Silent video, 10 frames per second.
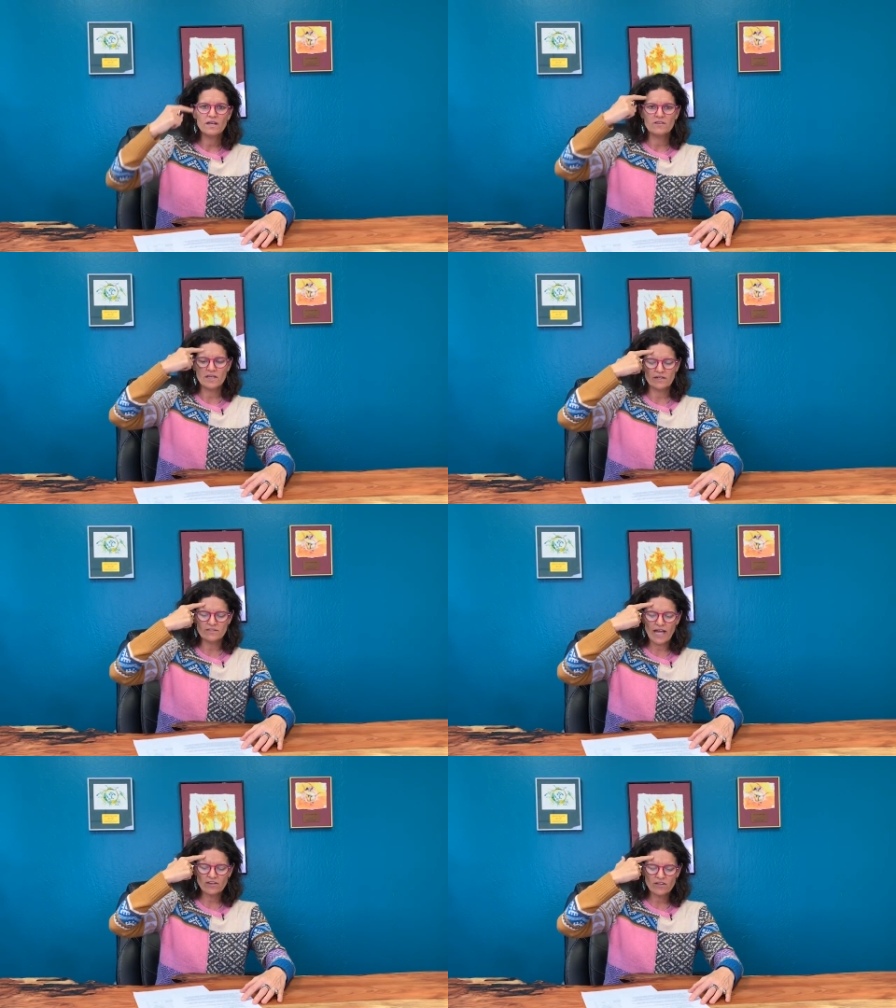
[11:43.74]
the
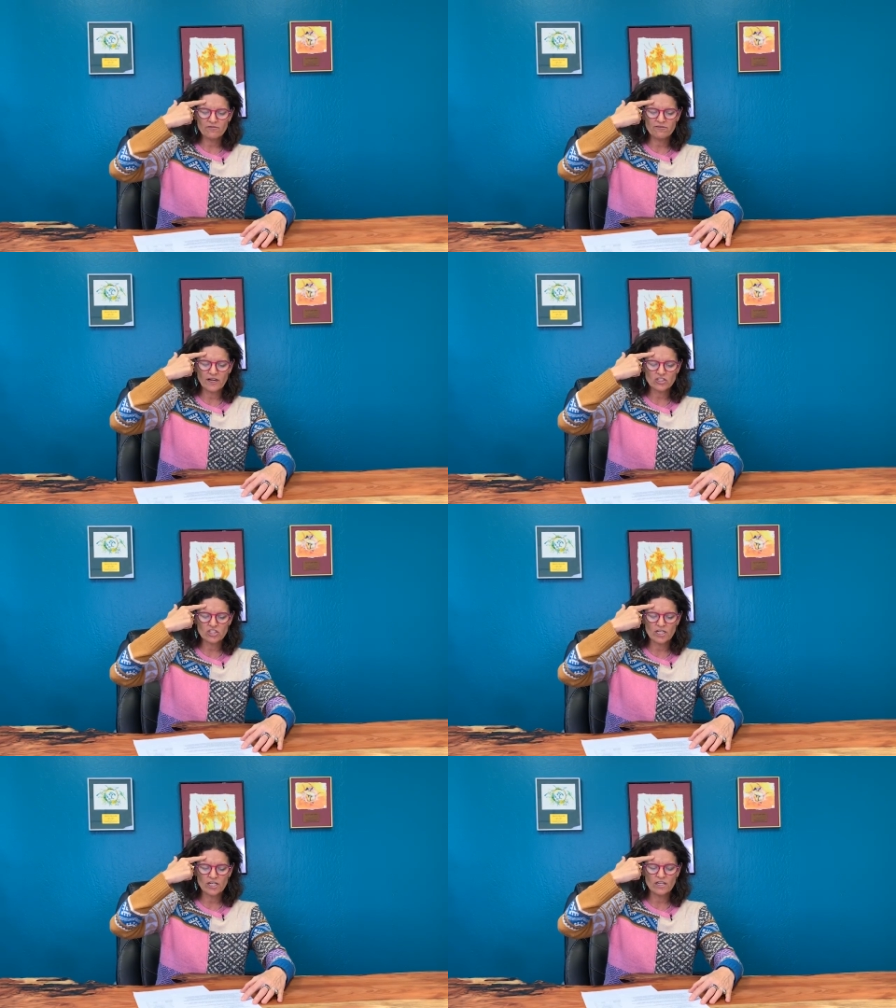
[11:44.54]
executive
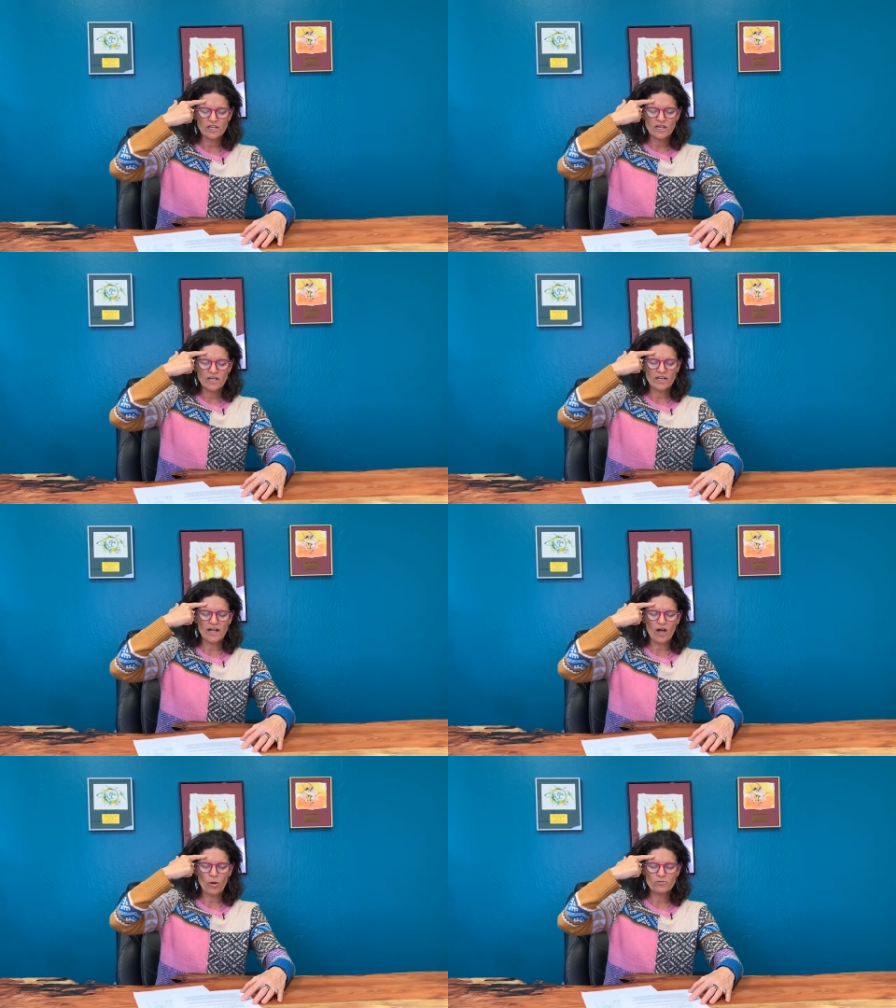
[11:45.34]
function, it
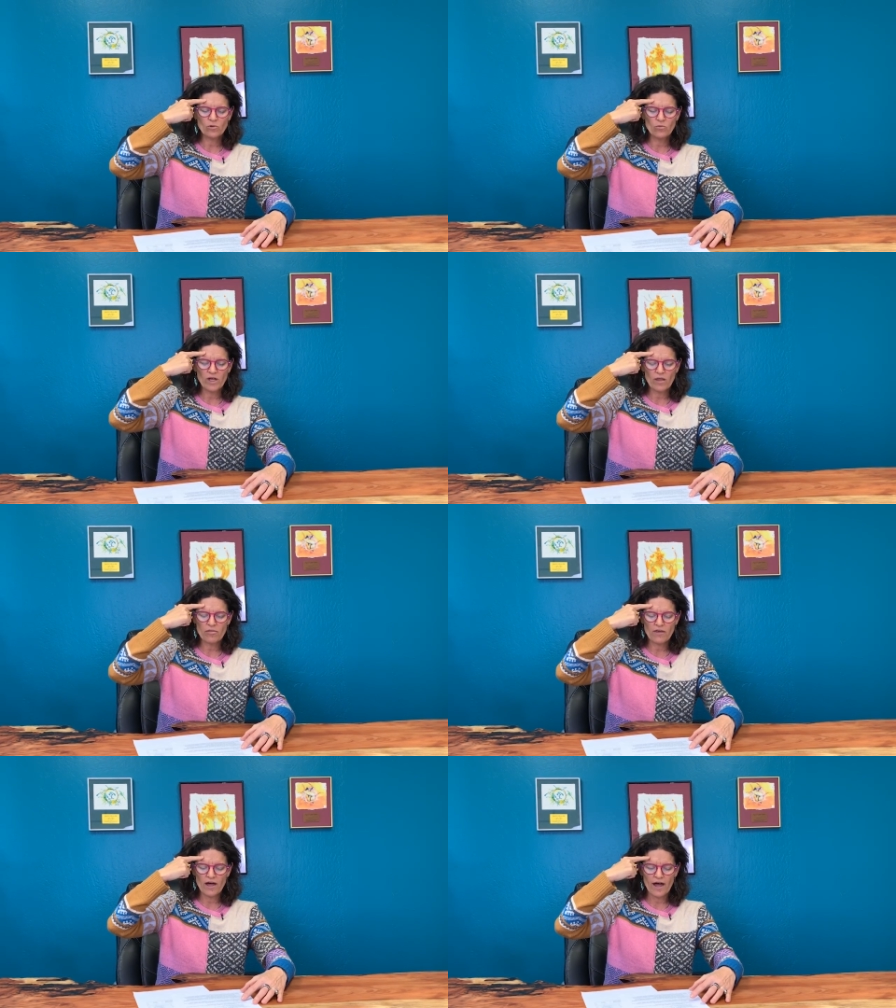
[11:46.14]
helped
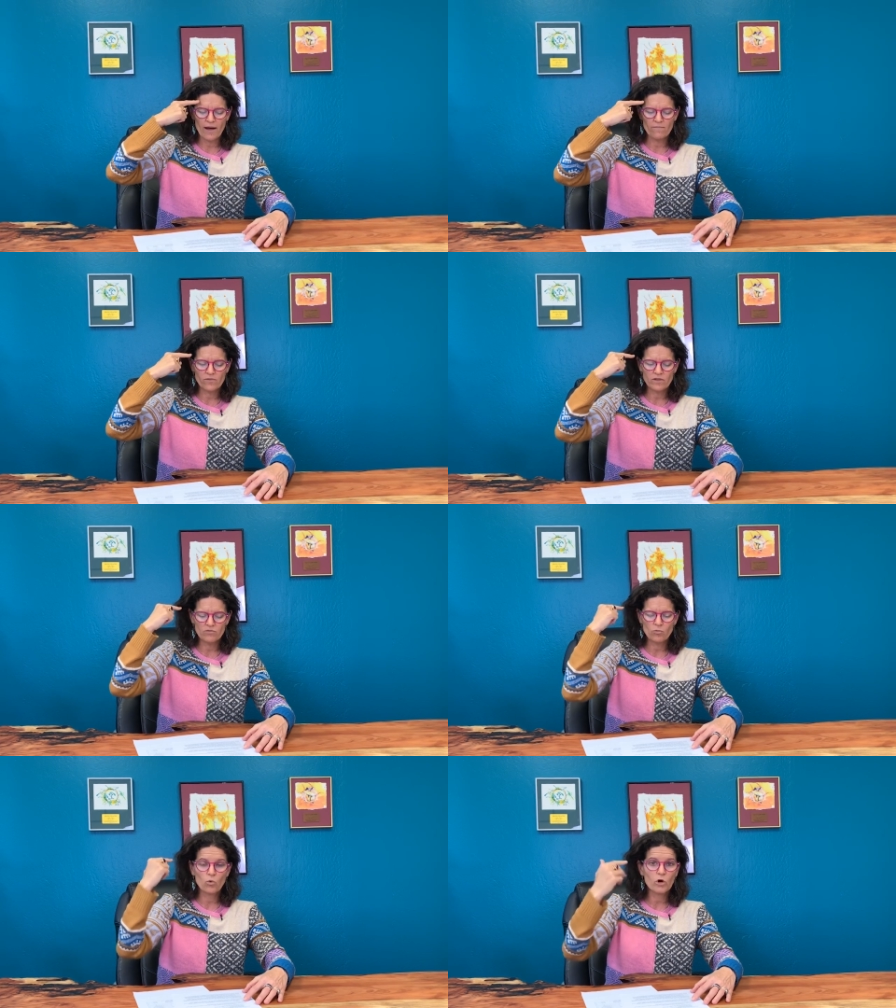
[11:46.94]
with um,
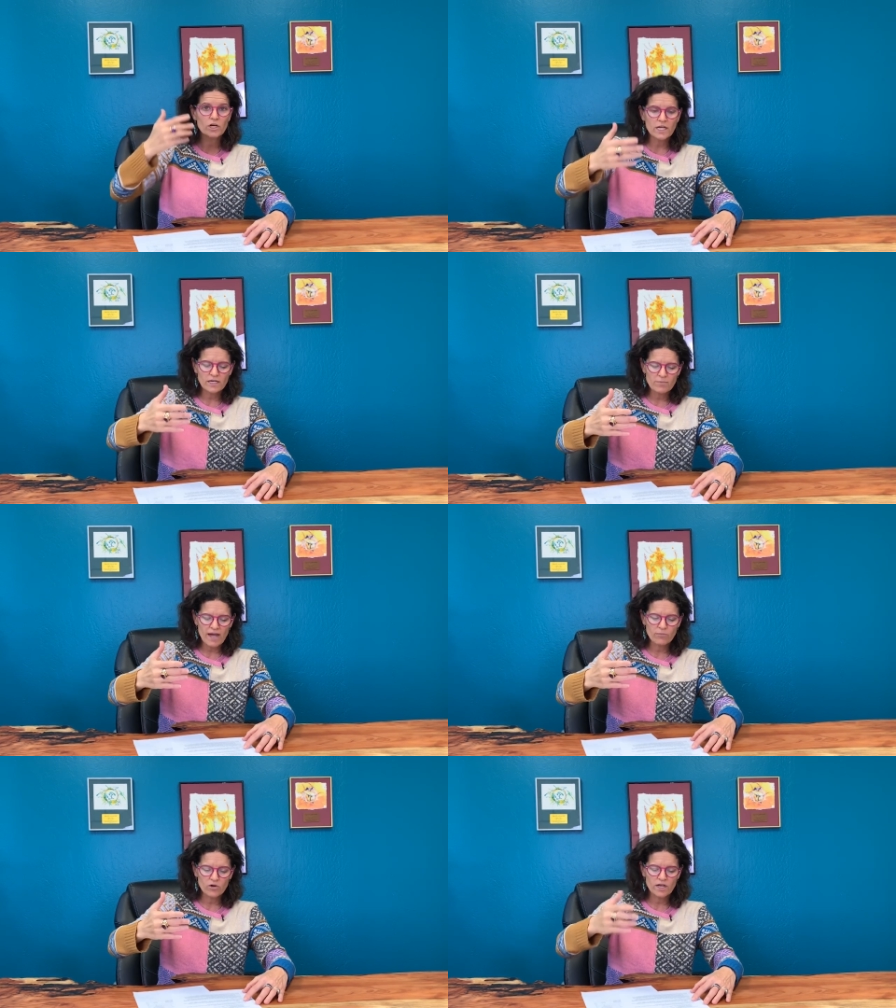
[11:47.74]
working
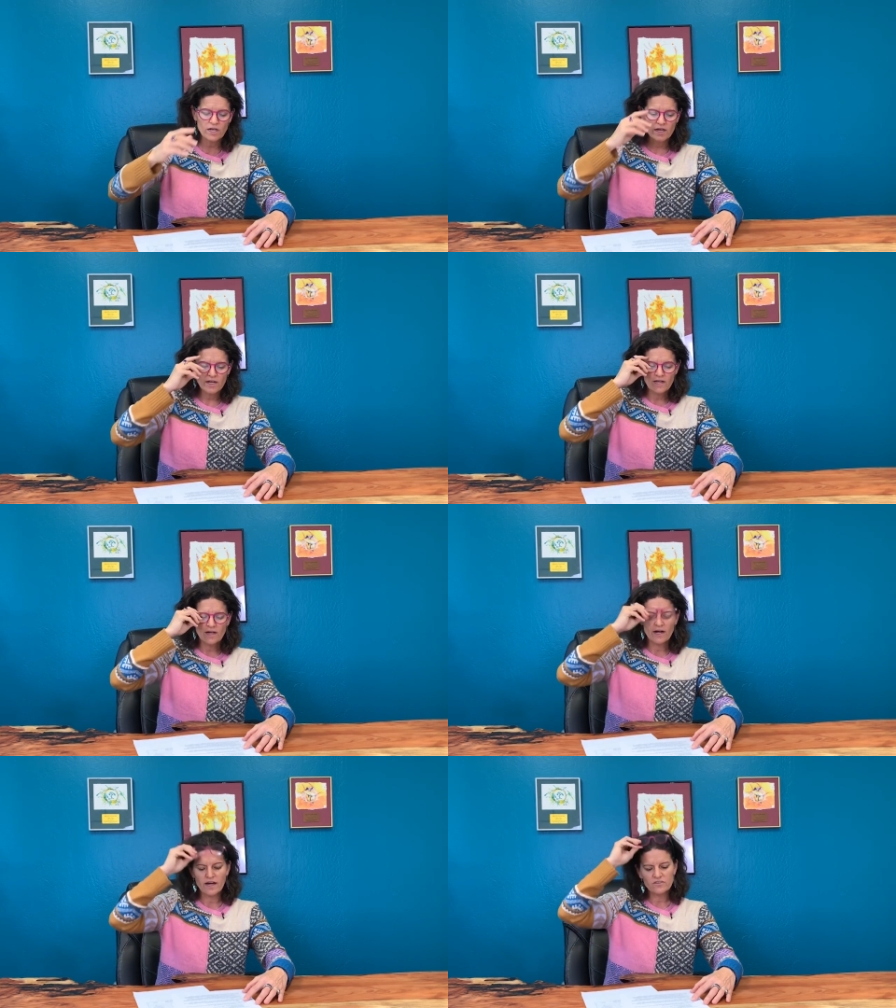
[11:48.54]
memory.
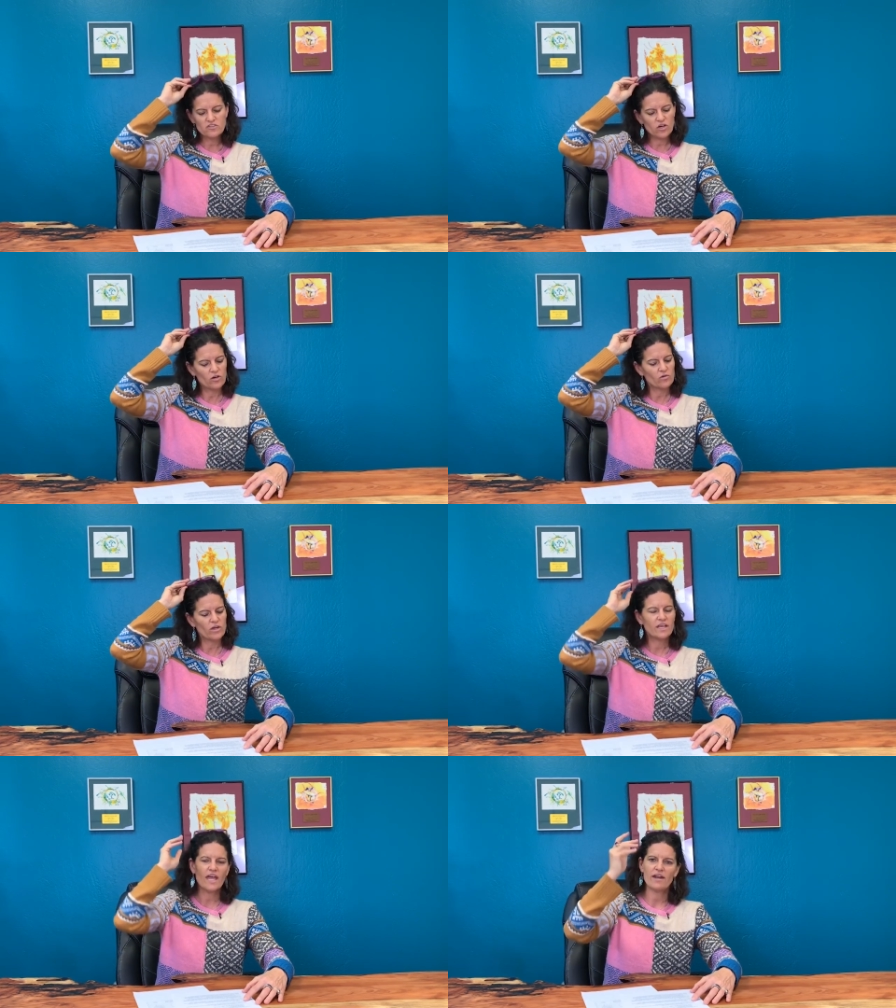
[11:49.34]
Uh, so,
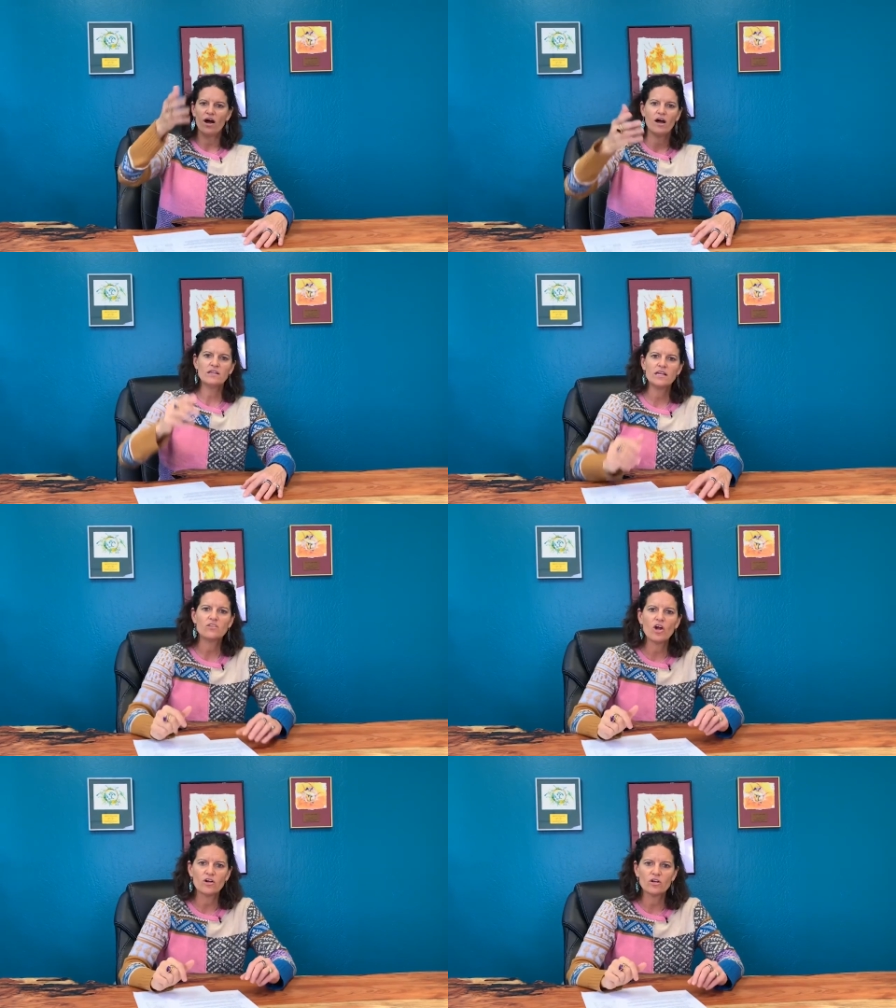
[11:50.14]
again, I'll link
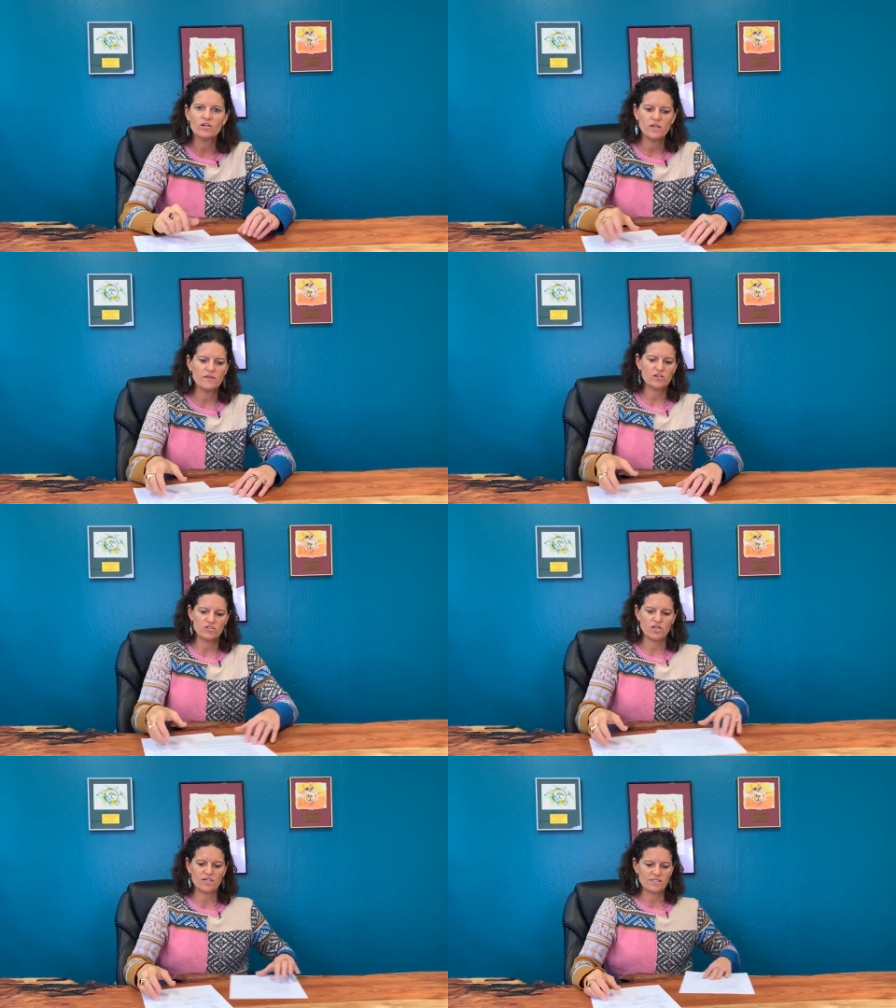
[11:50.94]
the article in there
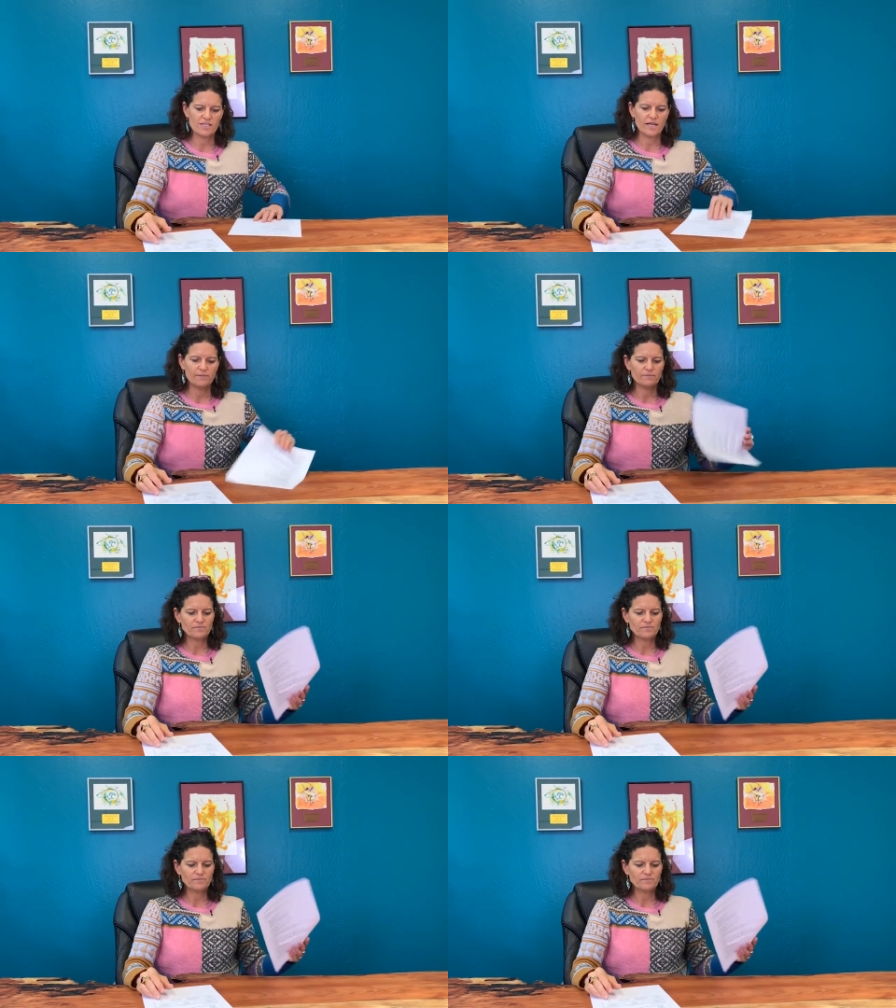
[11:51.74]
so you can see it.